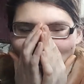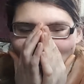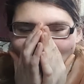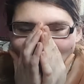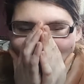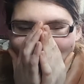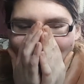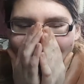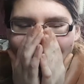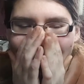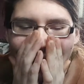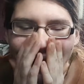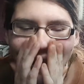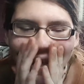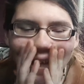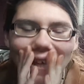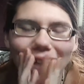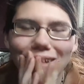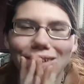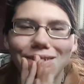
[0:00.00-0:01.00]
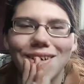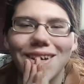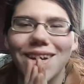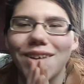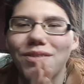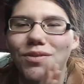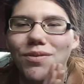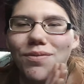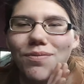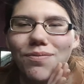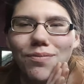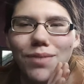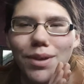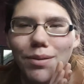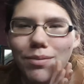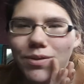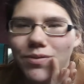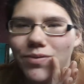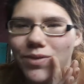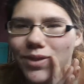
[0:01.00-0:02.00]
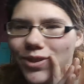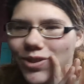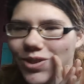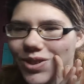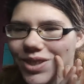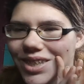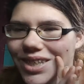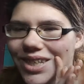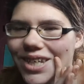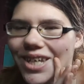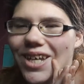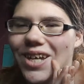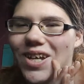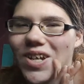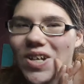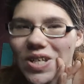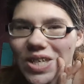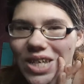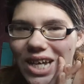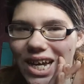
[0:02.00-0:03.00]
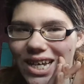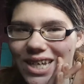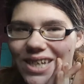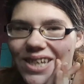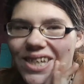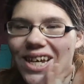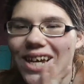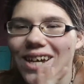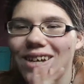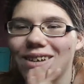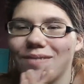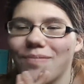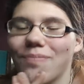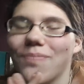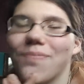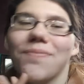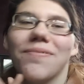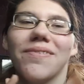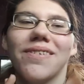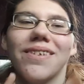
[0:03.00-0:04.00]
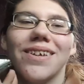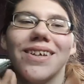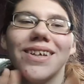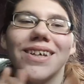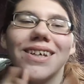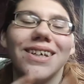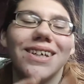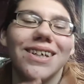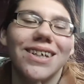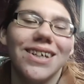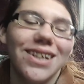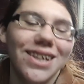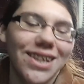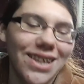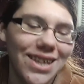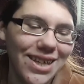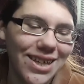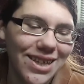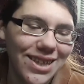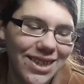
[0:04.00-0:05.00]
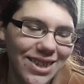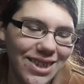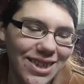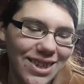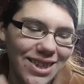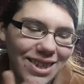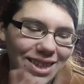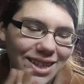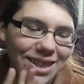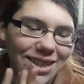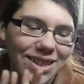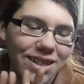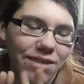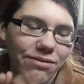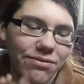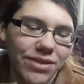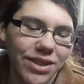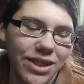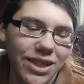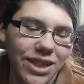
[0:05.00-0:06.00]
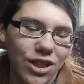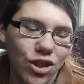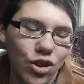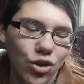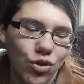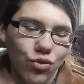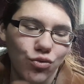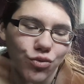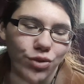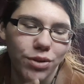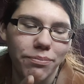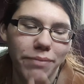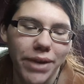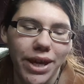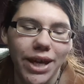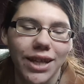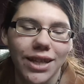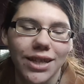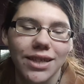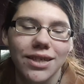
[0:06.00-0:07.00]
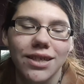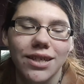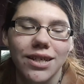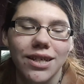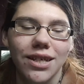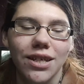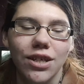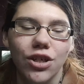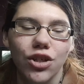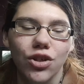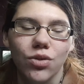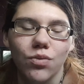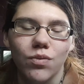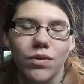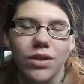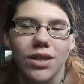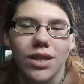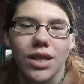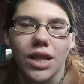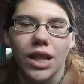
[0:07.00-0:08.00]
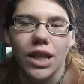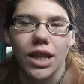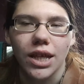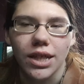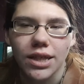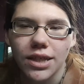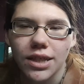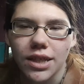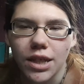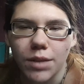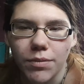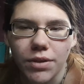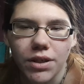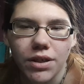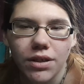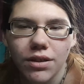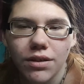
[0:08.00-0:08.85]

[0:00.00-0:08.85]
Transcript: I won't be able to finish this tea and it's kind of sad. Like, they definitely need to remake this tea just with less cinnamon.